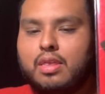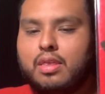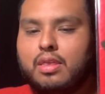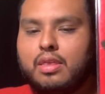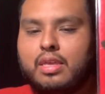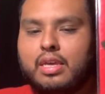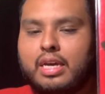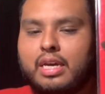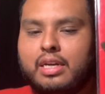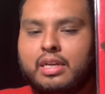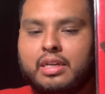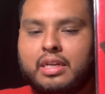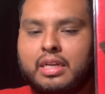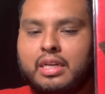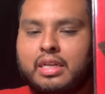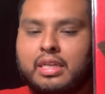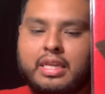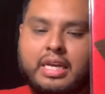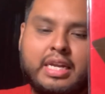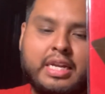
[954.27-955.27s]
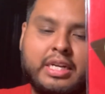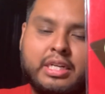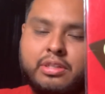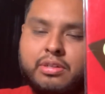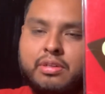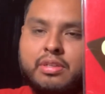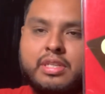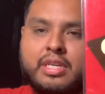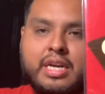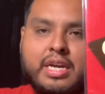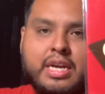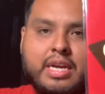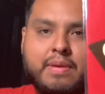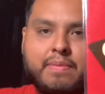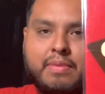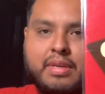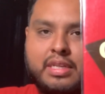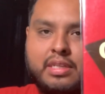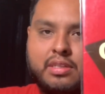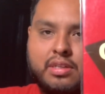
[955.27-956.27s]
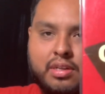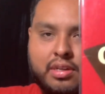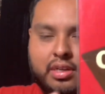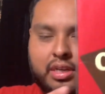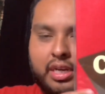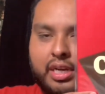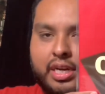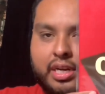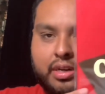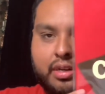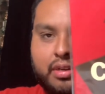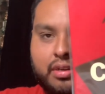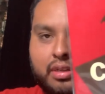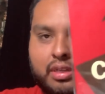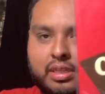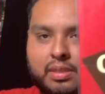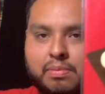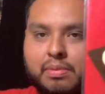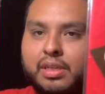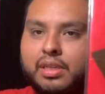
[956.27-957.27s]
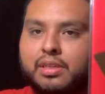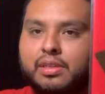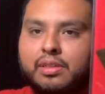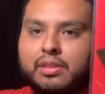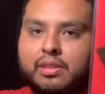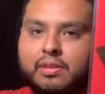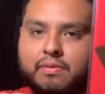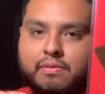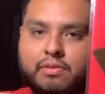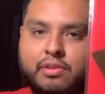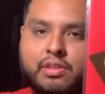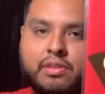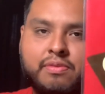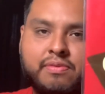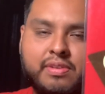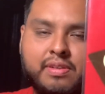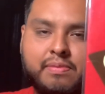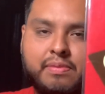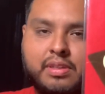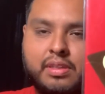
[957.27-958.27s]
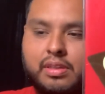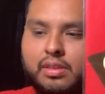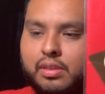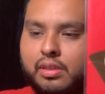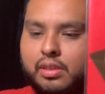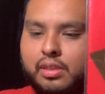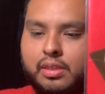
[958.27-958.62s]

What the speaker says: that extra time that's on here is because of Russ Freeman's